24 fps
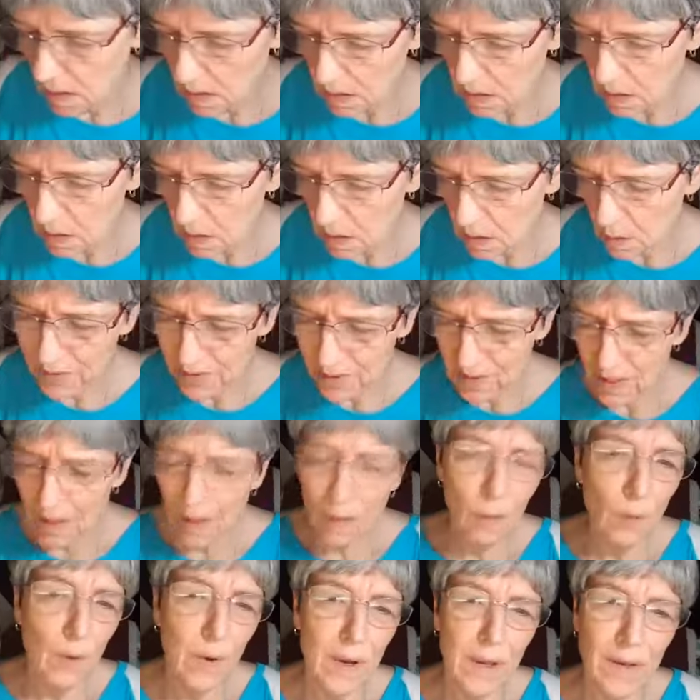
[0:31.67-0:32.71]
Don't think
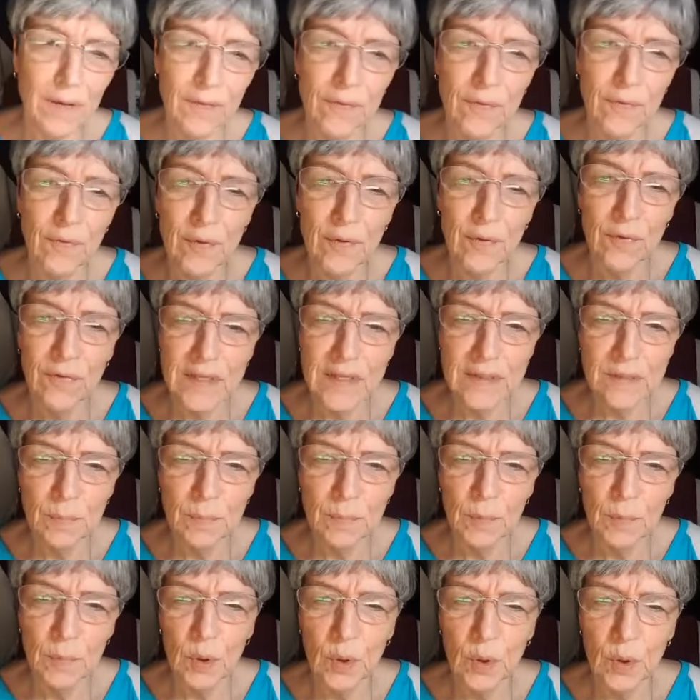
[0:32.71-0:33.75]
I'll wait for Facebook.
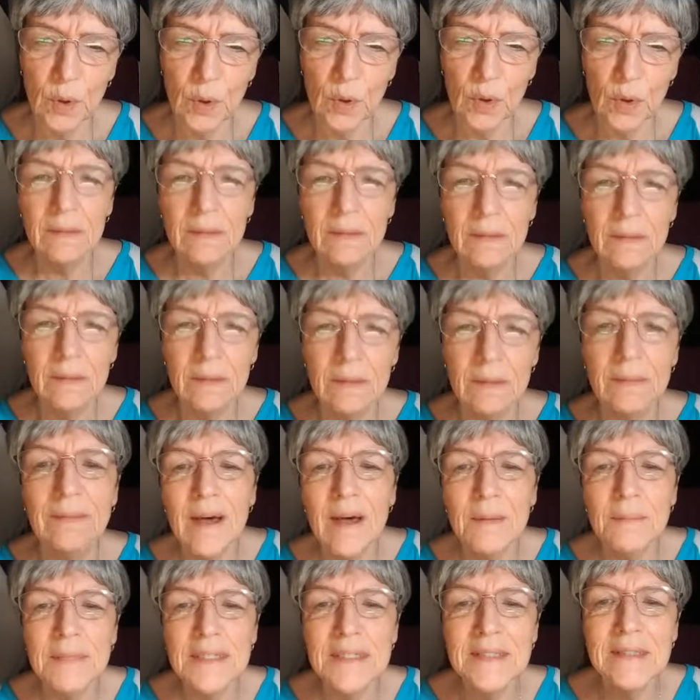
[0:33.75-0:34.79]
I
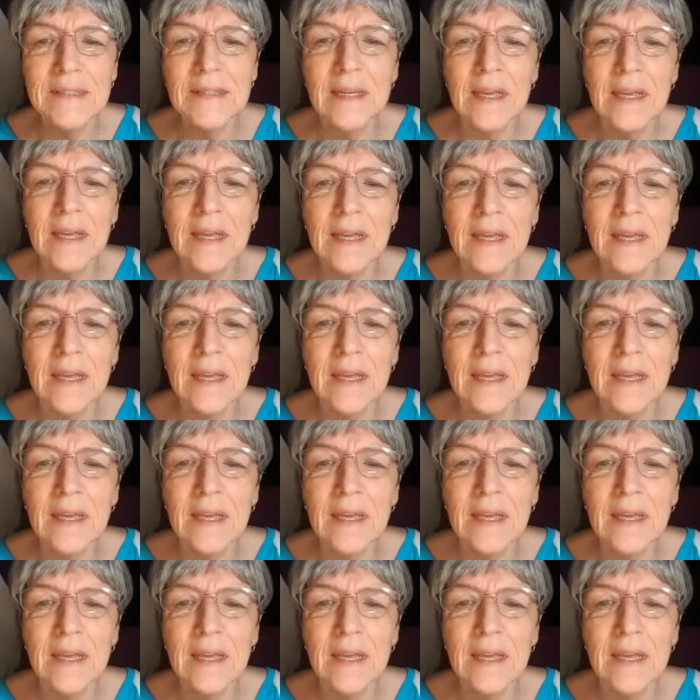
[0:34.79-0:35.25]
miss Tammy.